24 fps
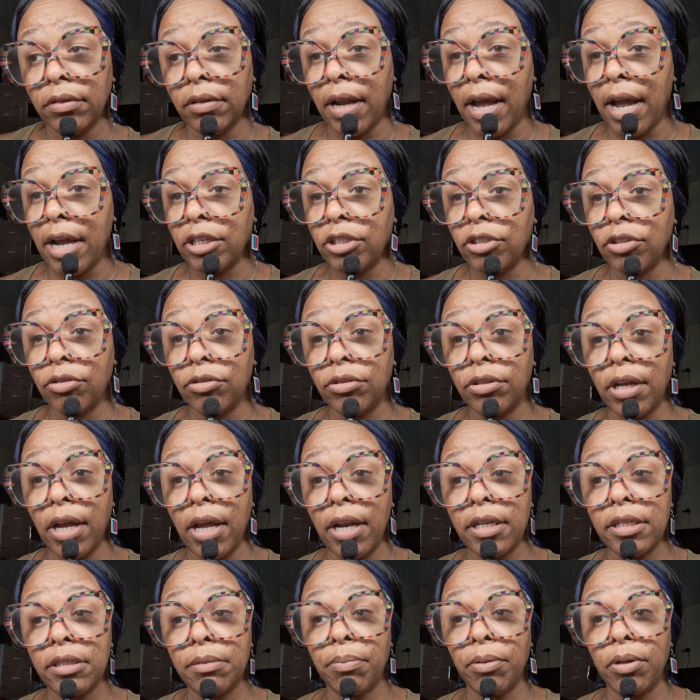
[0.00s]
National
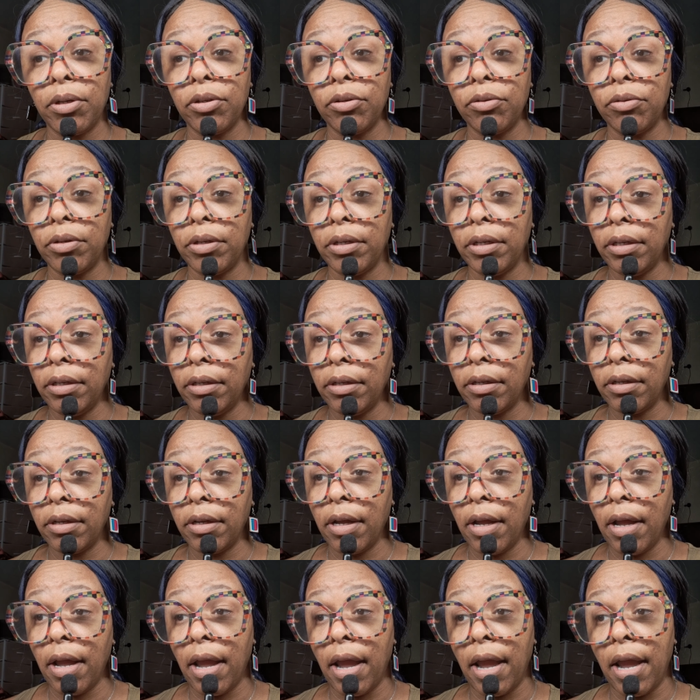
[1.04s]
debt is ballooning
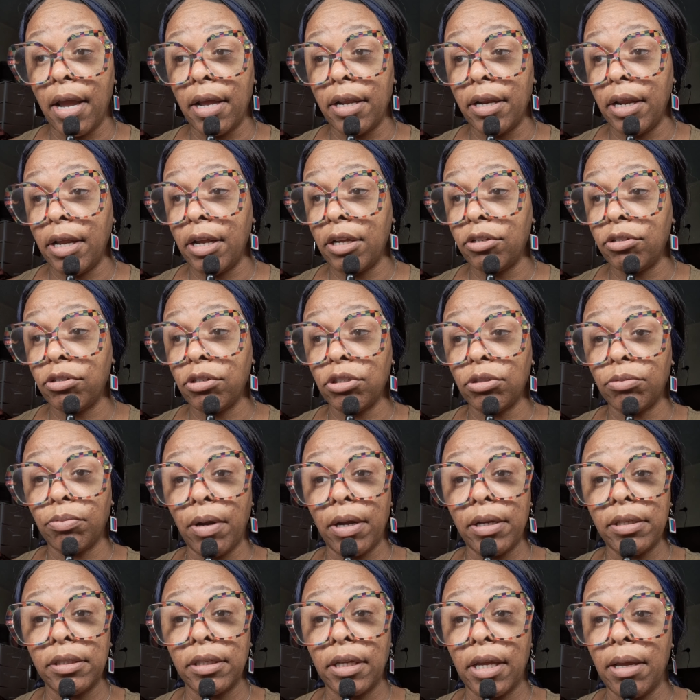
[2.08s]
and interest
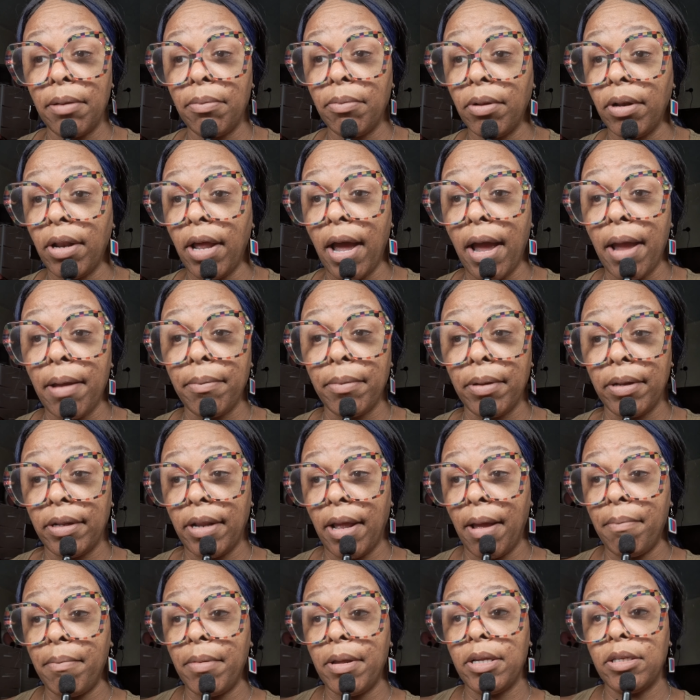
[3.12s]
rates keep climbing.
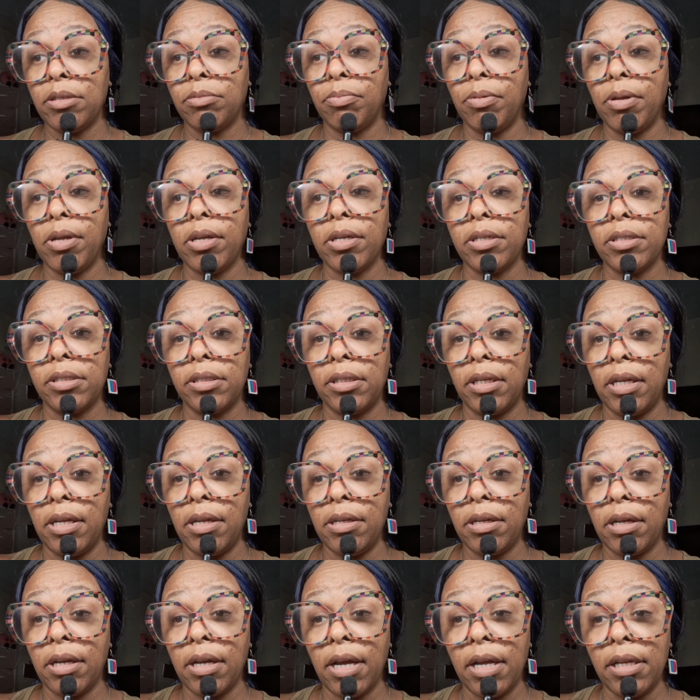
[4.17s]
That means we could
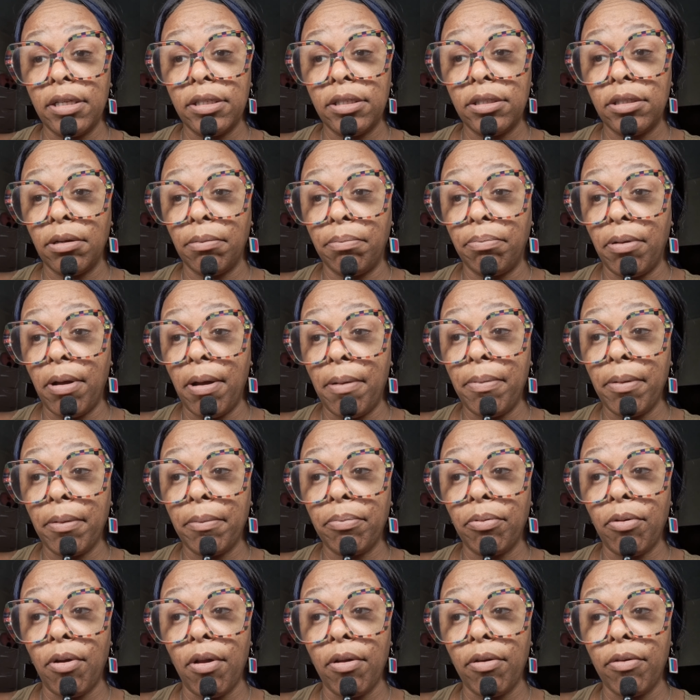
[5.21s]
see cuts to
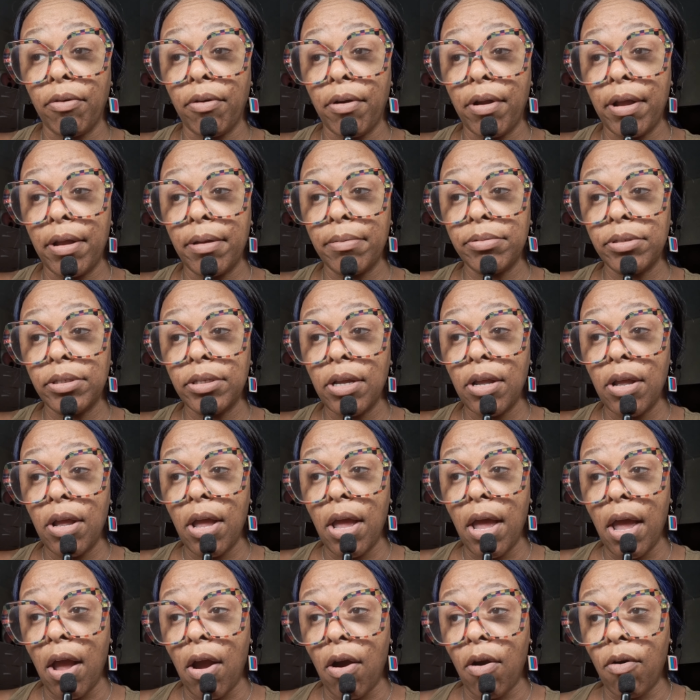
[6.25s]
public programs
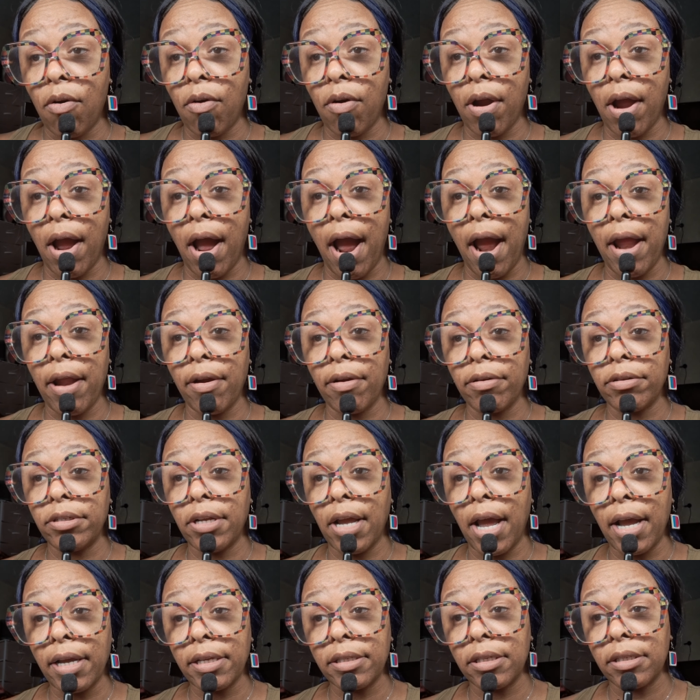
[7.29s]
or higher
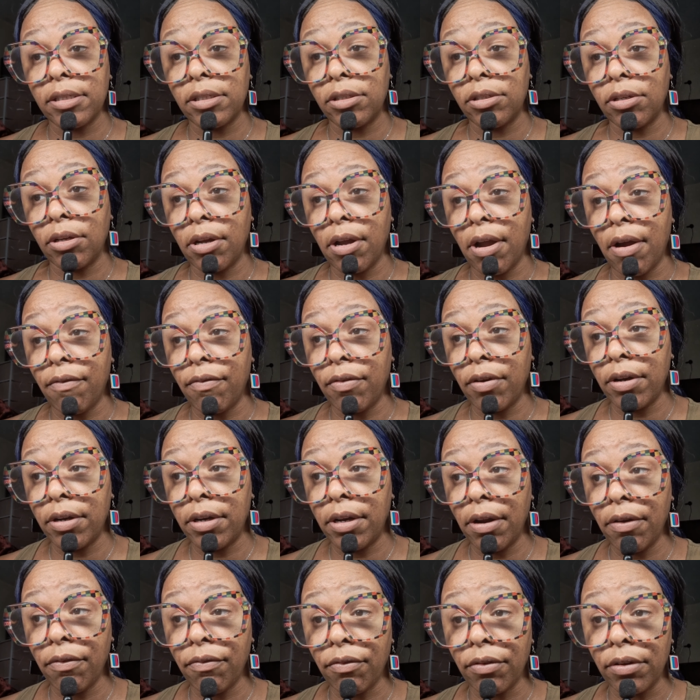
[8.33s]
taxes to cover the
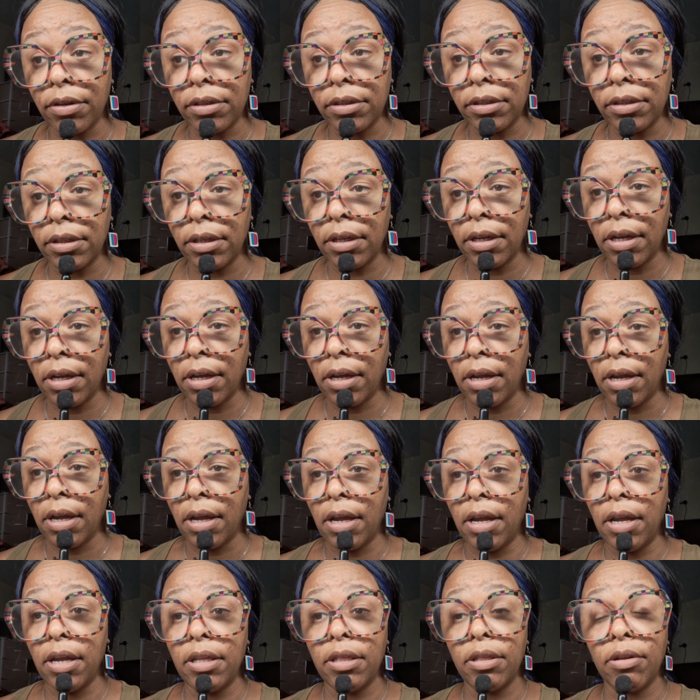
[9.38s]
difference.
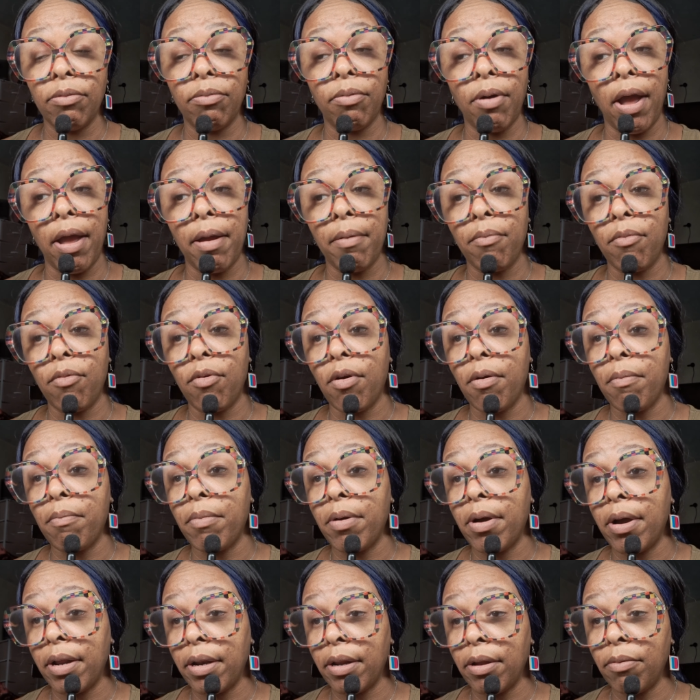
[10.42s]
Either way, more
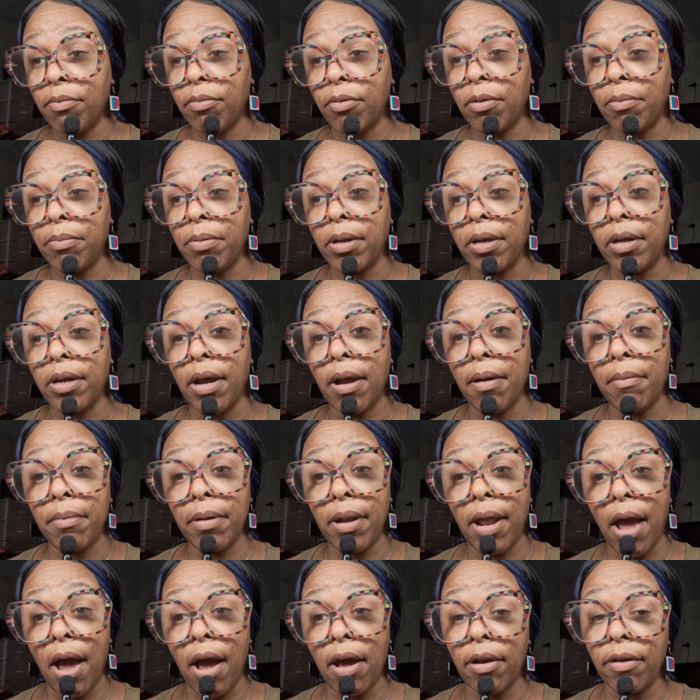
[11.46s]
money will be
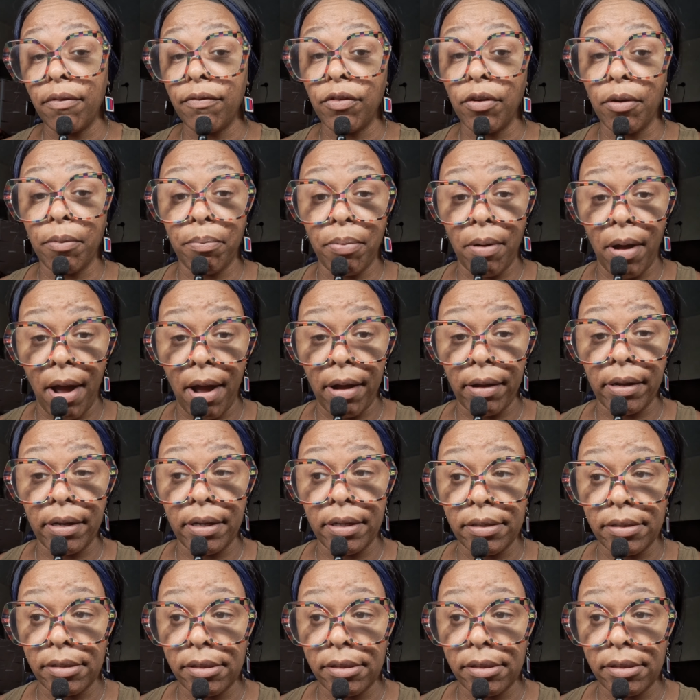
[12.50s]
coming out of your pockets.